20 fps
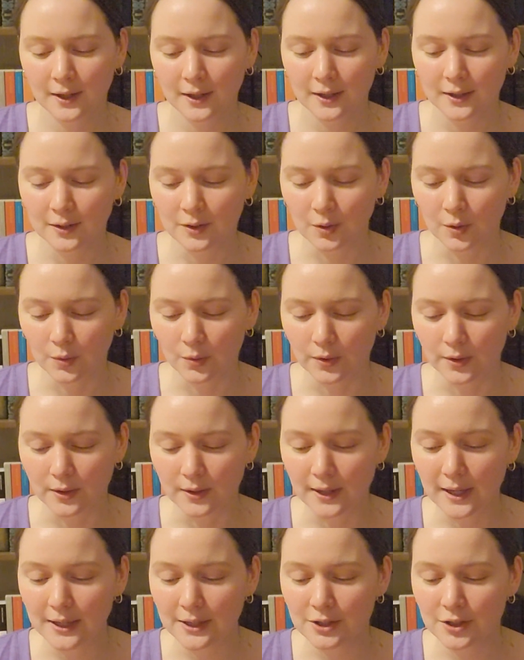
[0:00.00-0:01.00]
the
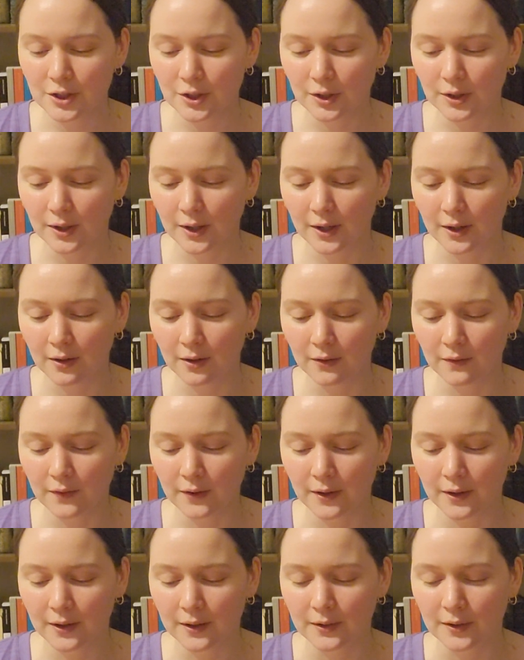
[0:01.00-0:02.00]
nature of
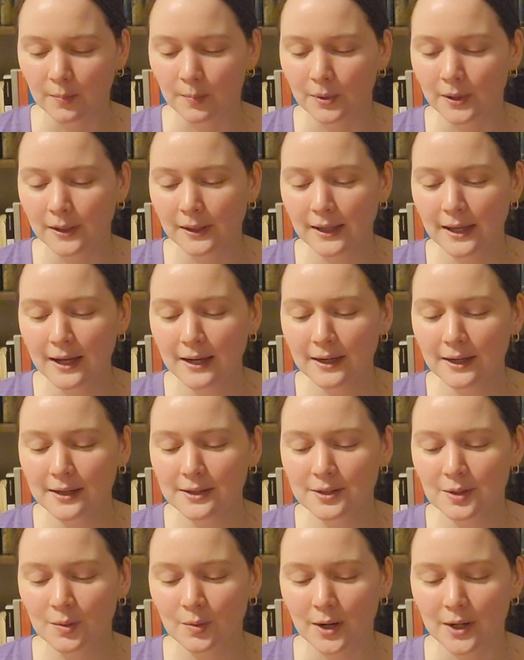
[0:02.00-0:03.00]
the
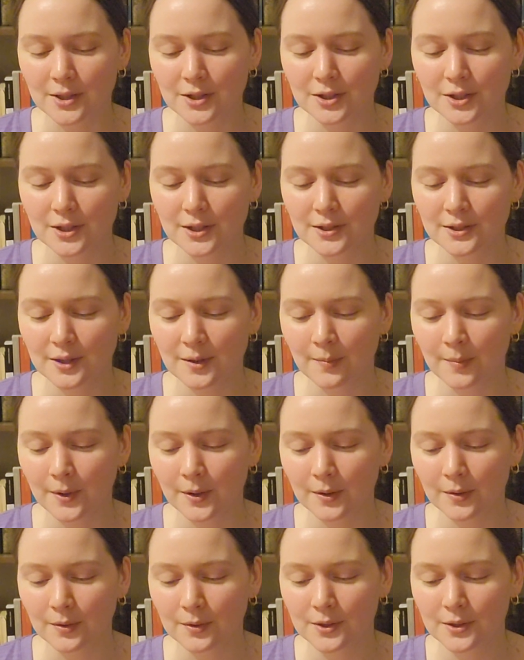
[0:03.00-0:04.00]
planet, questions
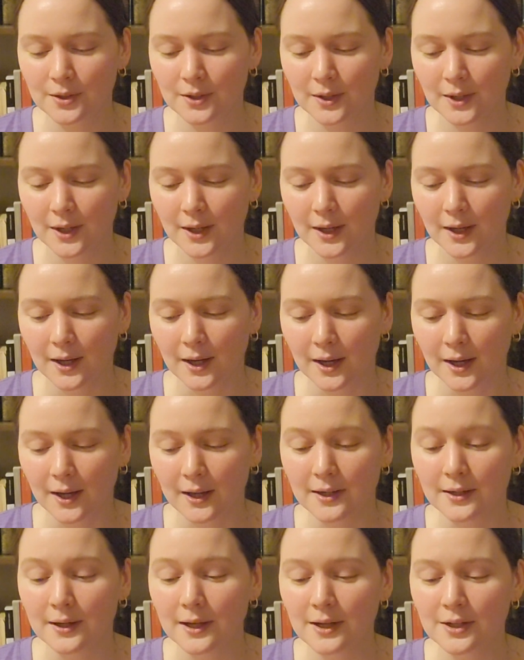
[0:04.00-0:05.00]
about
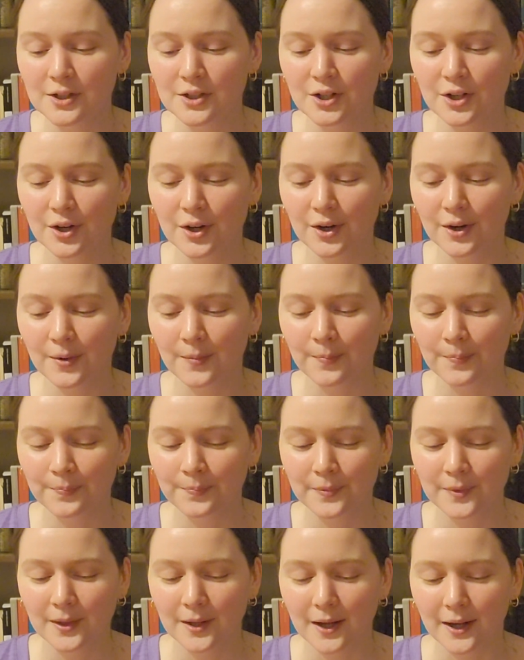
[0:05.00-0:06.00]
nature.
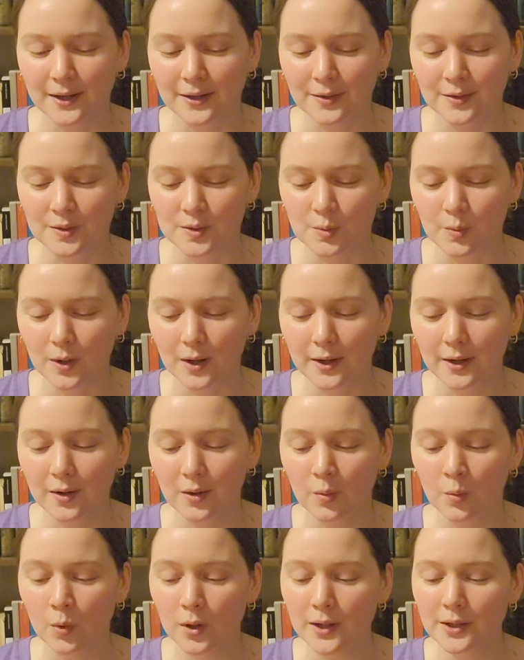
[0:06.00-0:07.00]
Now here's one.
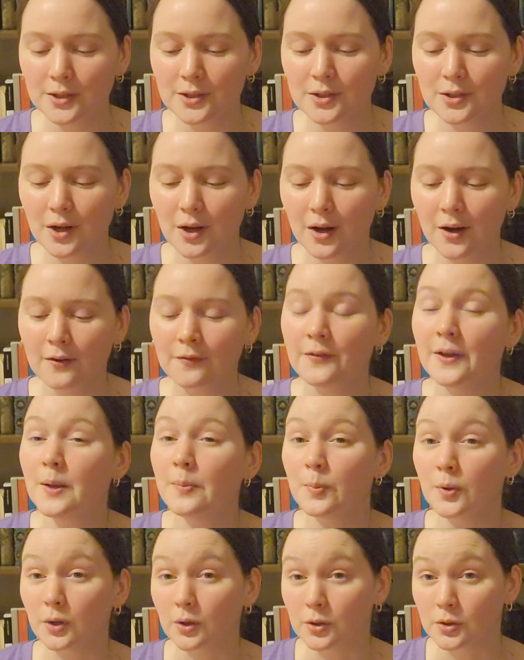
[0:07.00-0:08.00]
What are
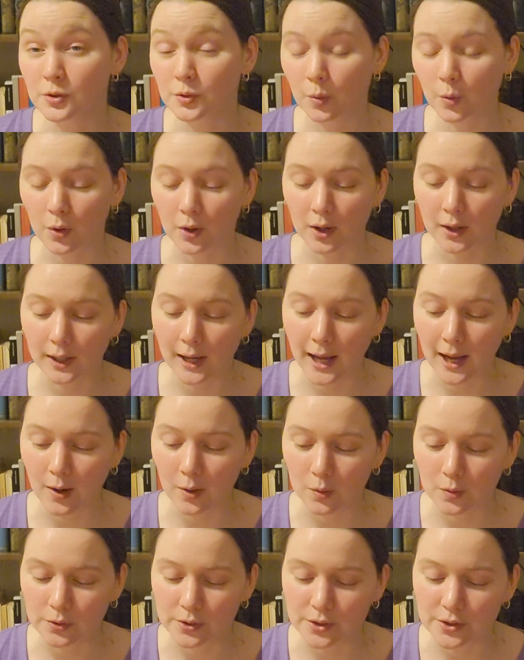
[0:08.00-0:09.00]
vapors or
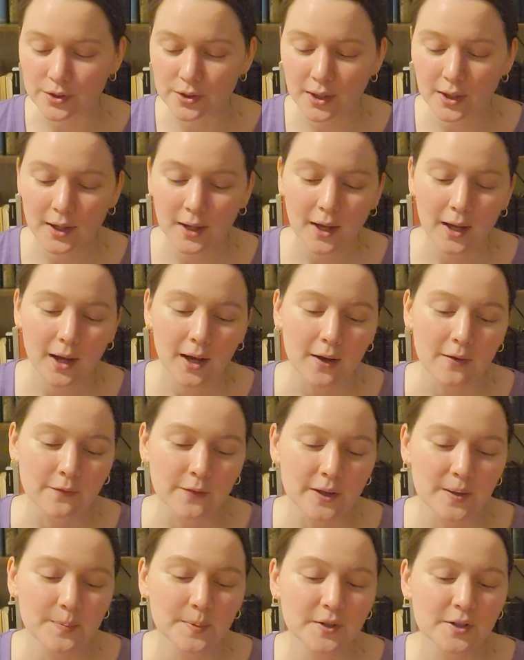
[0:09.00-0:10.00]
clouds?
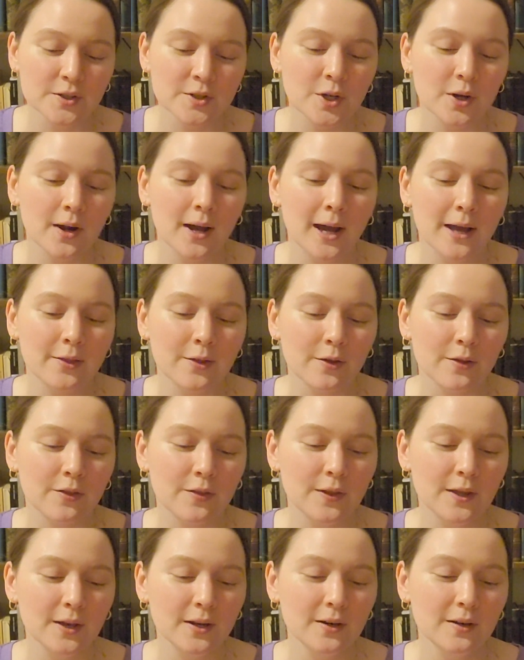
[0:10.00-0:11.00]
Vapors are either
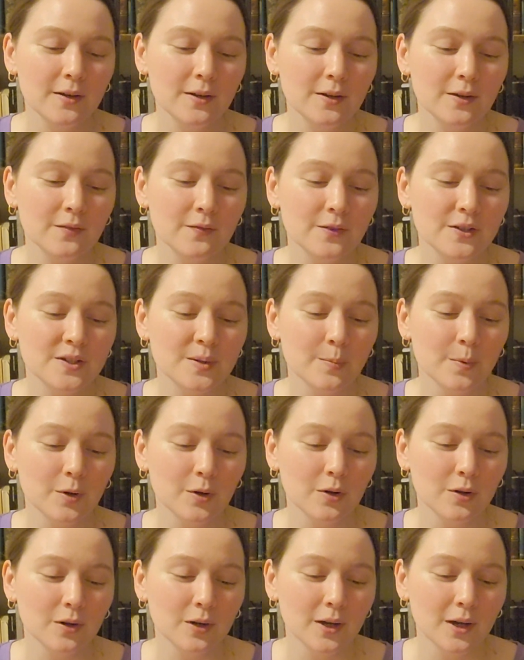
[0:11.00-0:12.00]
thin,
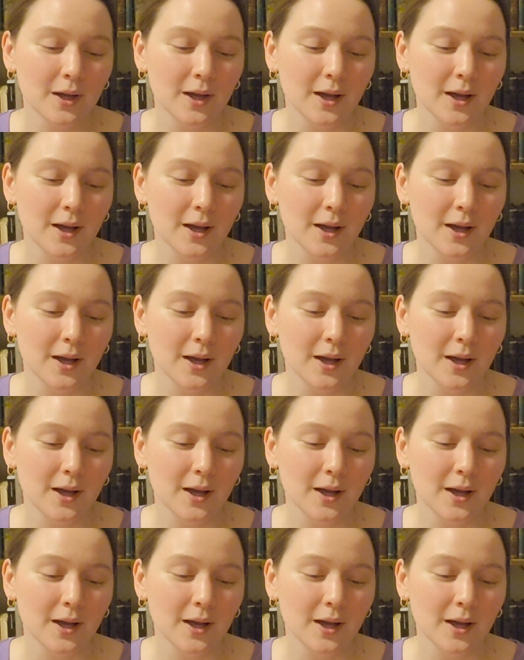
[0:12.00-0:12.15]
invisible,